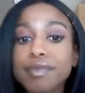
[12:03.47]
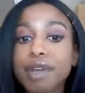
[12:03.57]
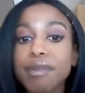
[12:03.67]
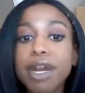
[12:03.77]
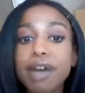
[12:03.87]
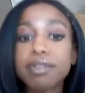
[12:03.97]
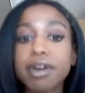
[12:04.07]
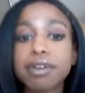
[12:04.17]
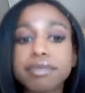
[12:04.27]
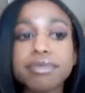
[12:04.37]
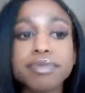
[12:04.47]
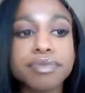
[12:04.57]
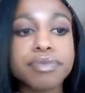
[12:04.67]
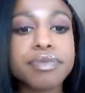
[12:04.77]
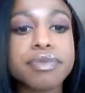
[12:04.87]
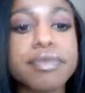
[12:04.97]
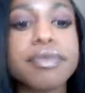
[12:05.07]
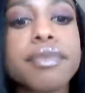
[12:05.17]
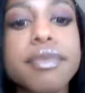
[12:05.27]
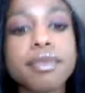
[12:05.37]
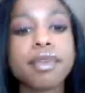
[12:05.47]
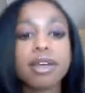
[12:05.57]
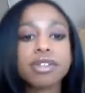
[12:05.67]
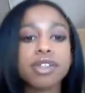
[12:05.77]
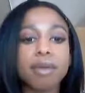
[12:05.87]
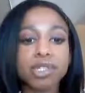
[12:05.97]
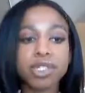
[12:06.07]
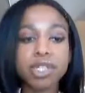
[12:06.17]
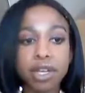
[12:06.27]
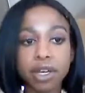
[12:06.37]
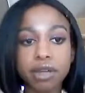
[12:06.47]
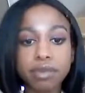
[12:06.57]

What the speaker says: whatever. So I'm just gonna